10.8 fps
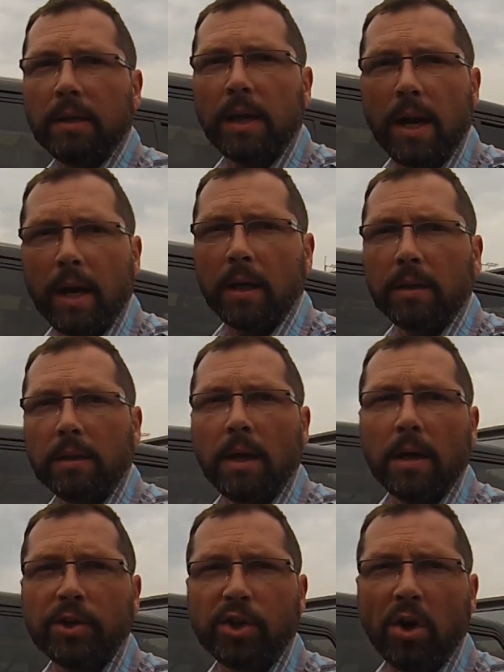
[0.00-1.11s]
then I can
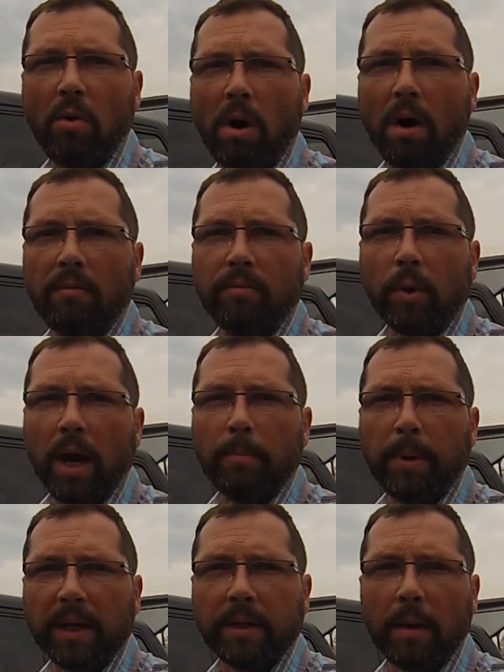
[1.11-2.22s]
uh, show off what I
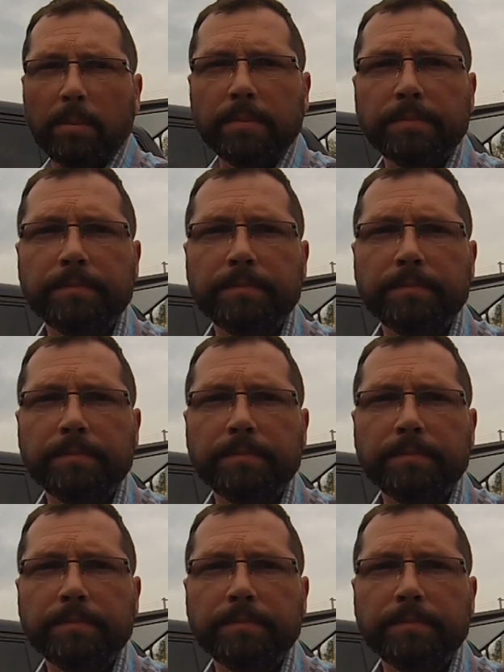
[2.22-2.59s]
picked up